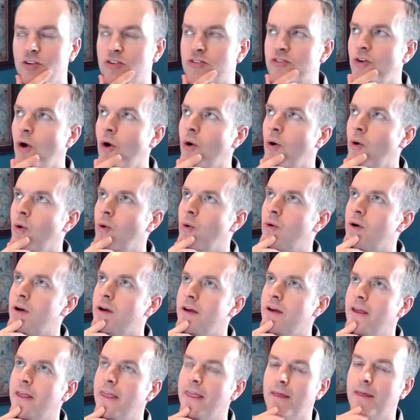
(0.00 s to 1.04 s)
So,
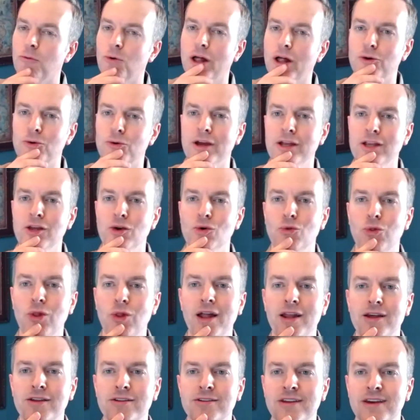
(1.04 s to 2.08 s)
Lado, can you let
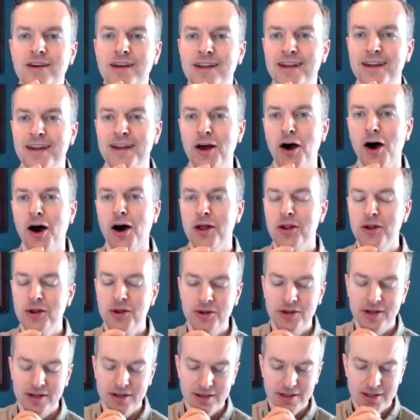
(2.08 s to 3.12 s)
us in on
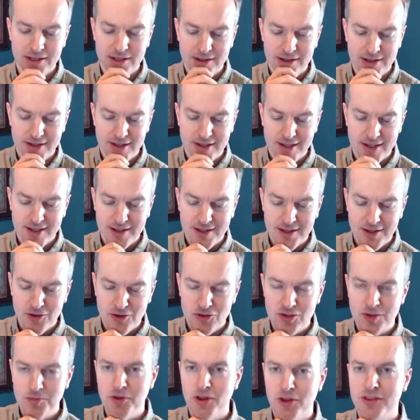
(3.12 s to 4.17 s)

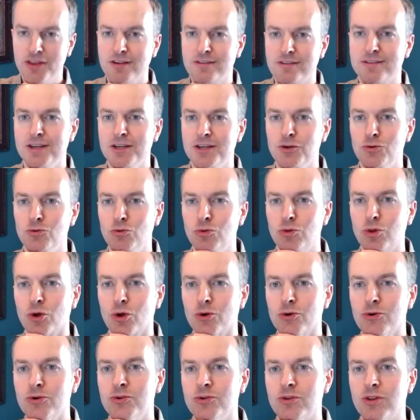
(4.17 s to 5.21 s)
some of the things that you
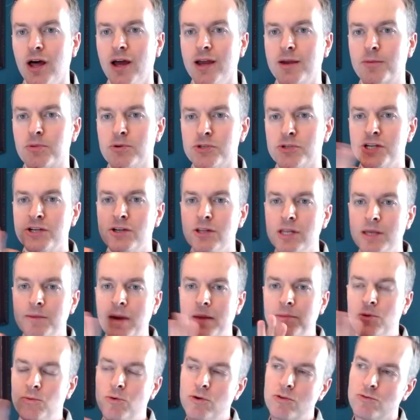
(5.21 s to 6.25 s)
learned, like particularly
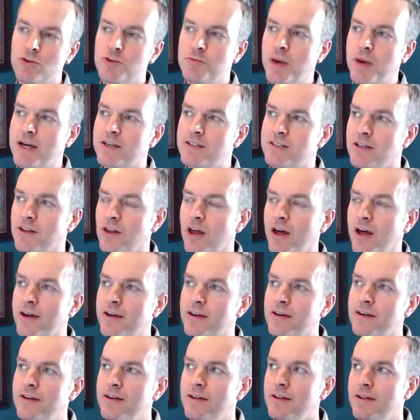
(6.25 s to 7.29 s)
maybe with respect to
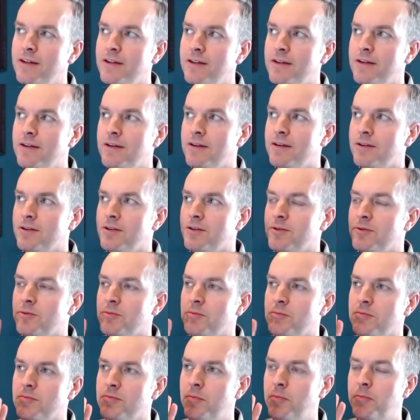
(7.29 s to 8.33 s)
like
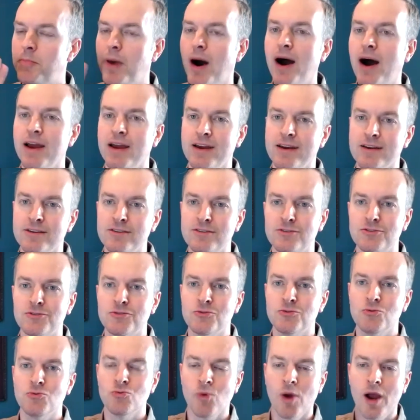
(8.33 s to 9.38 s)
bias,
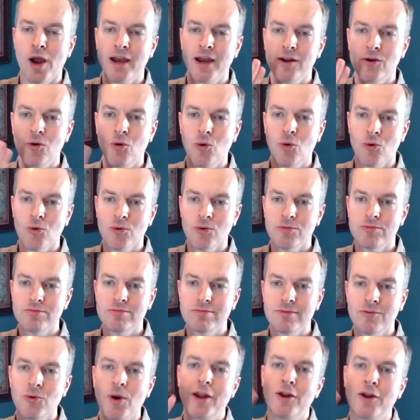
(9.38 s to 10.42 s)
right? Or
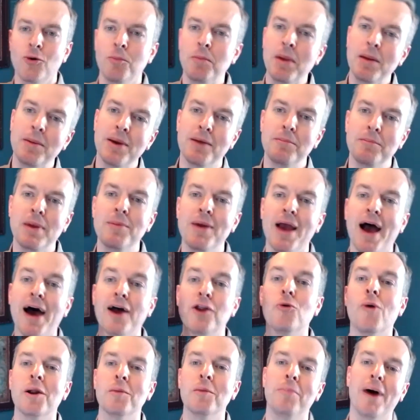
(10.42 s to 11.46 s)
I don't know, maybe I
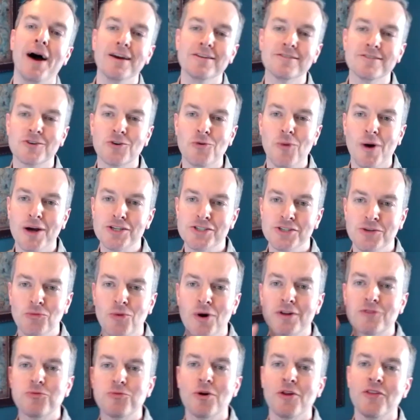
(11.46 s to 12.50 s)
don't want to bias the question.
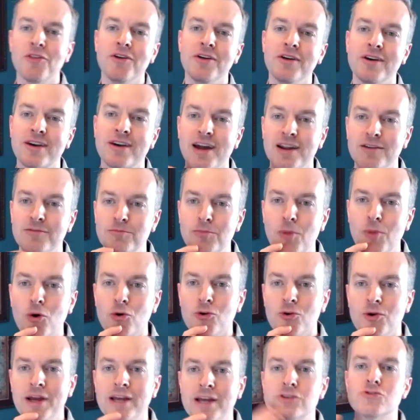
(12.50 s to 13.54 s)
What's one of the kind of
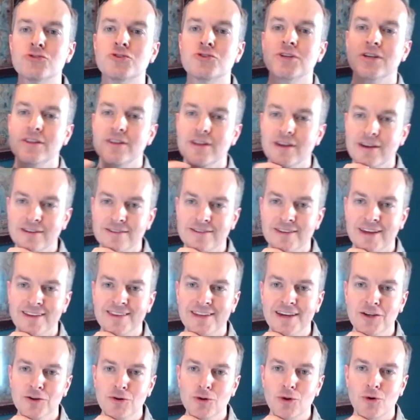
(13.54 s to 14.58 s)
more interesting things
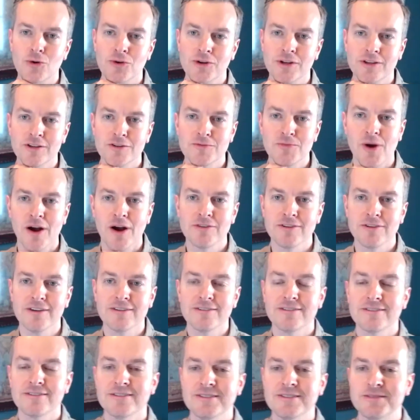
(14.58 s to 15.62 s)
that you learned in this
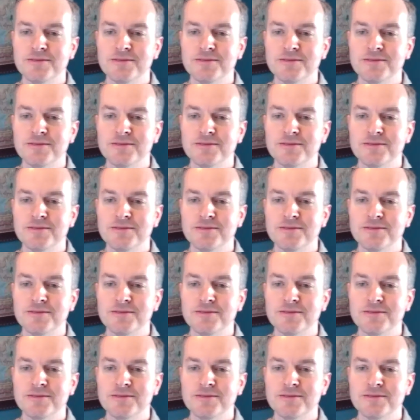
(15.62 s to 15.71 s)
process?